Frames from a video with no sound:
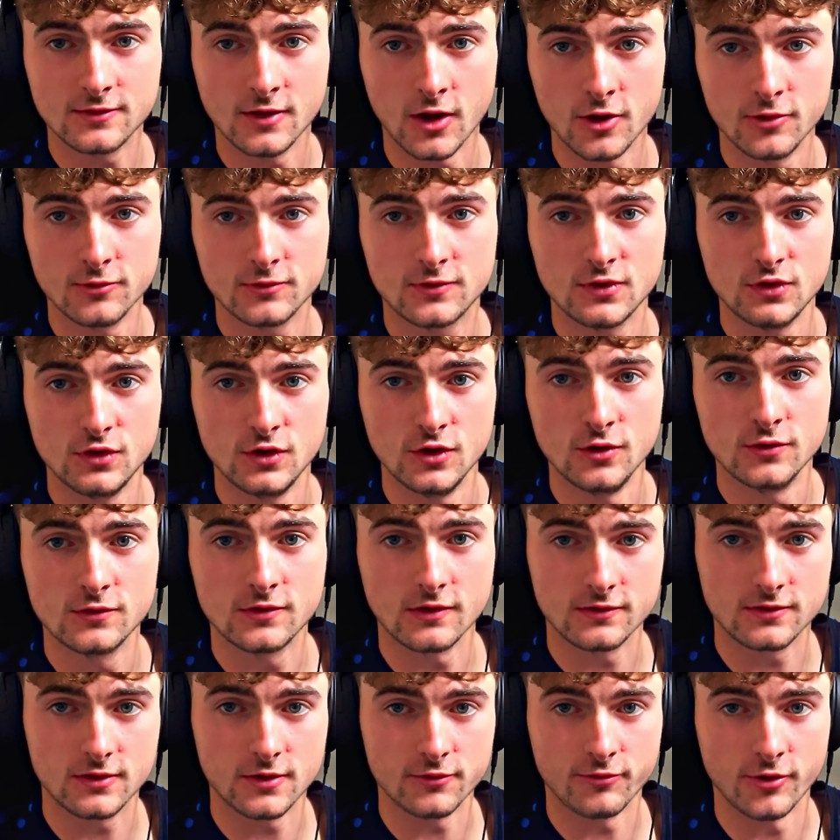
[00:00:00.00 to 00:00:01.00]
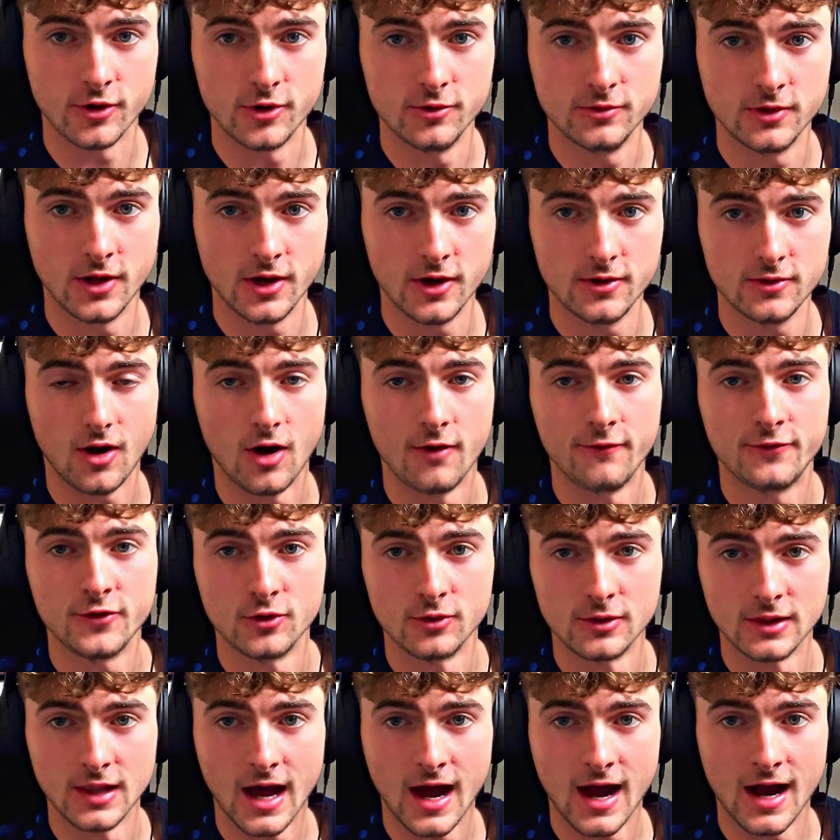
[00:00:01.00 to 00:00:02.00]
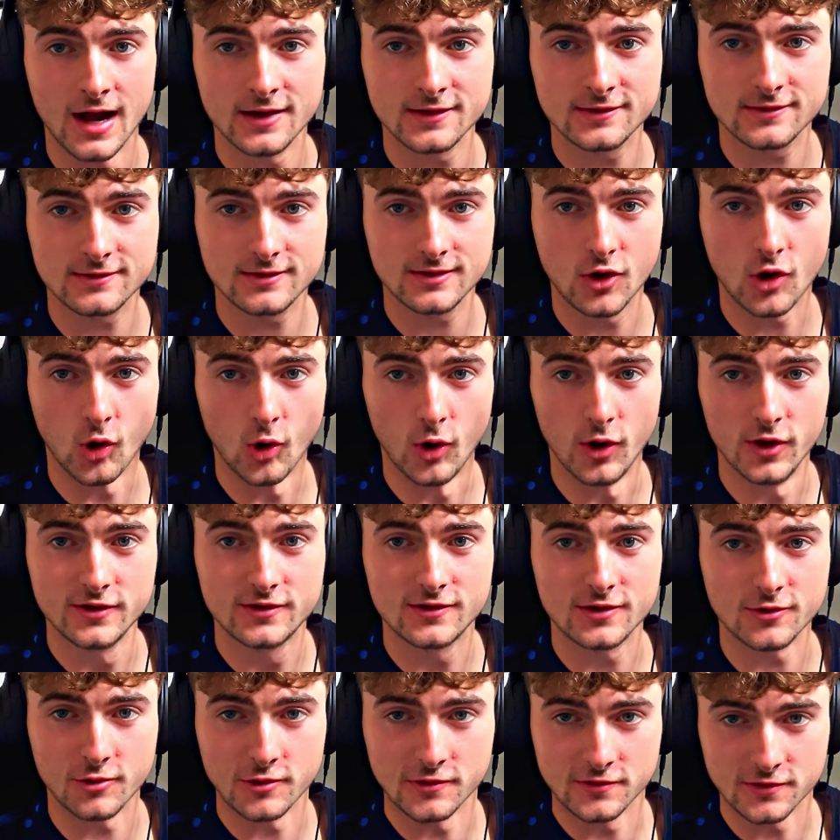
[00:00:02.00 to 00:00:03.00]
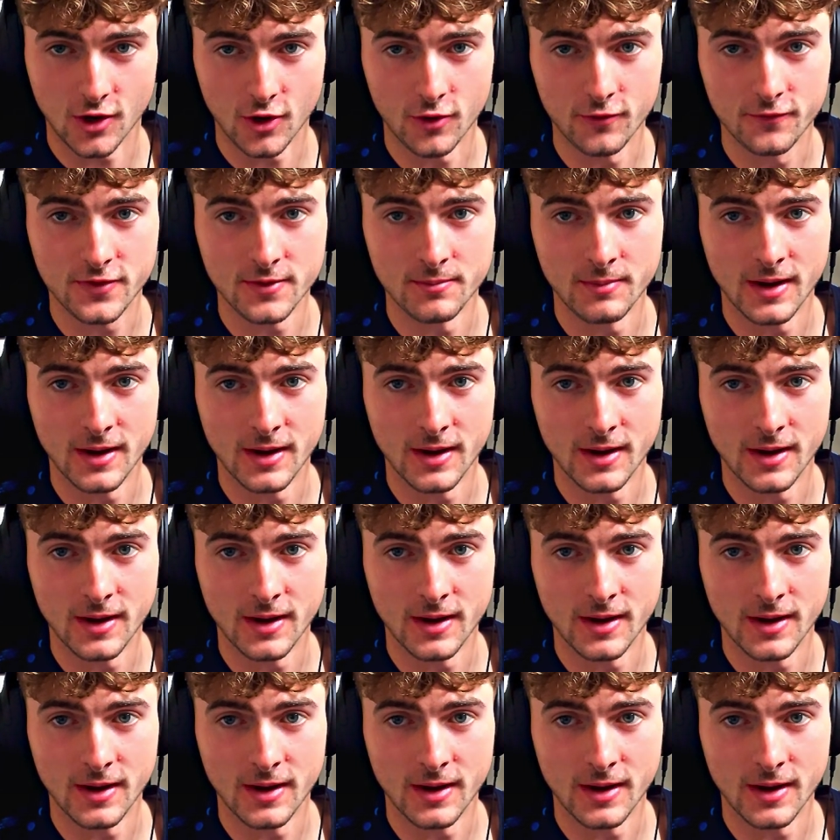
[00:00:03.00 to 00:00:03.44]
note to use as the root note of your last chord to resolve the